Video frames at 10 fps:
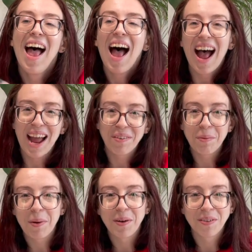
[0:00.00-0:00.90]
I will
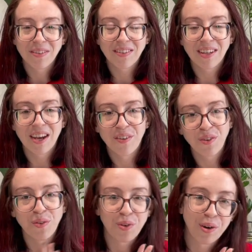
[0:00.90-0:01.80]
post a
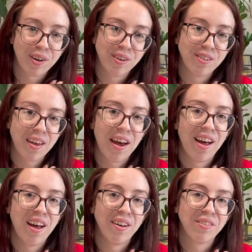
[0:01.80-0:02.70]
few photos
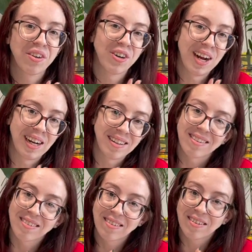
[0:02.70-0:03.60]
of granny
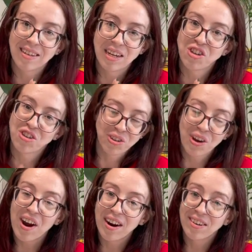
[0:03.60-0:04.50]
stitch
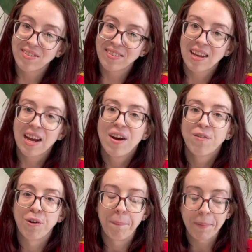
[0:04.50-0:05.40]
scarves
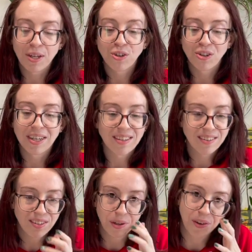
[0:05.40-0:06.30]
from
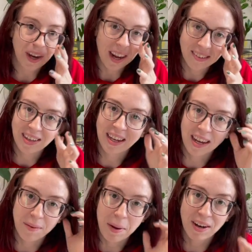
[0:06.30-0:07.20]
Pinterest so you guys can get
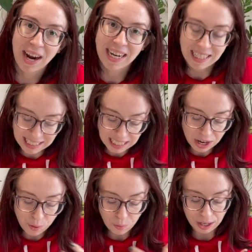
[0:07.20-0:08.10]
a better
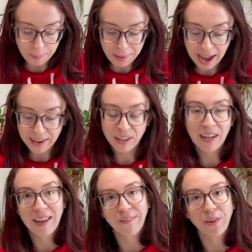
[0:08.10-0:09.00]
idea or a pattern
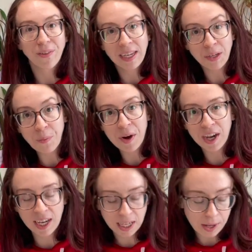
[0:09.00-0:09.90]
if you need
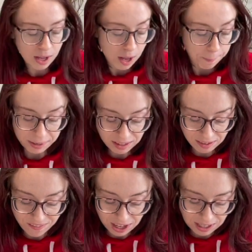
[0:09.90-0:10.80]
one. But it's a
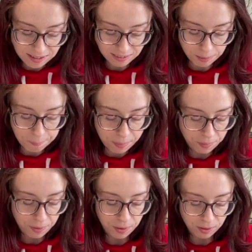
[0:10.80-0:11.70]
very
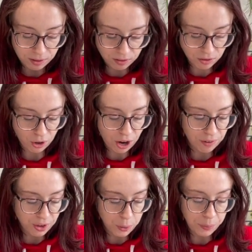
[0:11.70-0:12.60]
simple scarf.
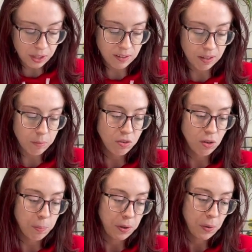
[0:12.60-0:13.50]
It works up
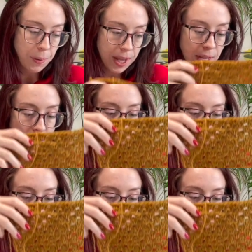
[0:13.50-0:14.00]
super quick.